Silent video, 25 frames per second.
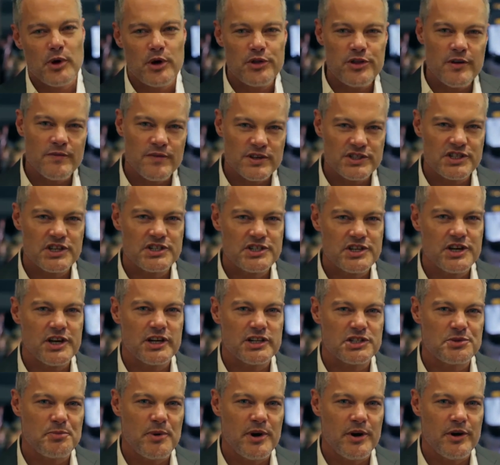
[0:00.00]
difference is that
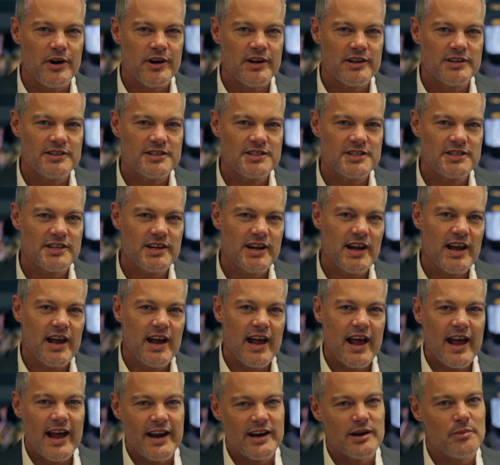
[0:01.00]
it's
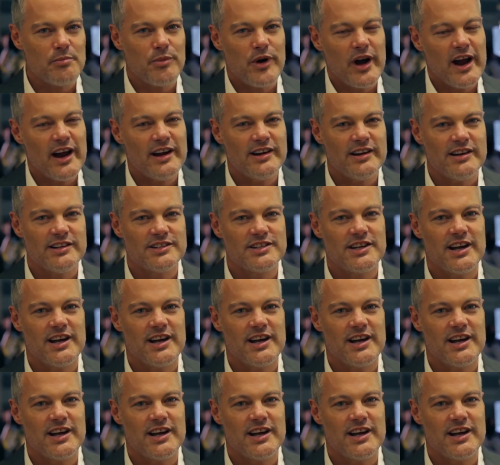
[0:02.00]
quite a high